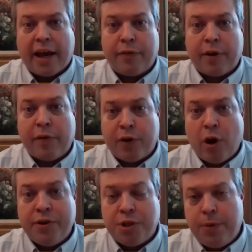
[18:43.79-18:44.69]
Yeah,
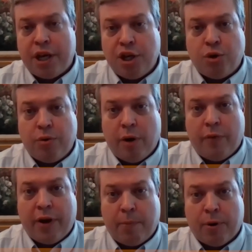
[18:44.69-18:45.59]
if COVID's the big issue
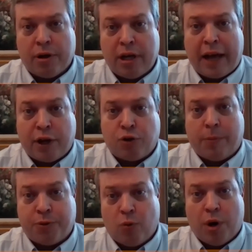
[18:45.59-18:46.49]
in November, I
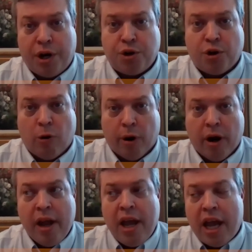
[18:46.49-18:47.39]
think Trump's a
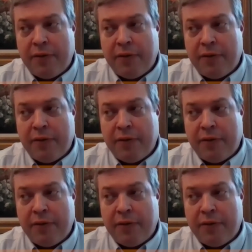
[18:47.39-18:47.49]
one-termer.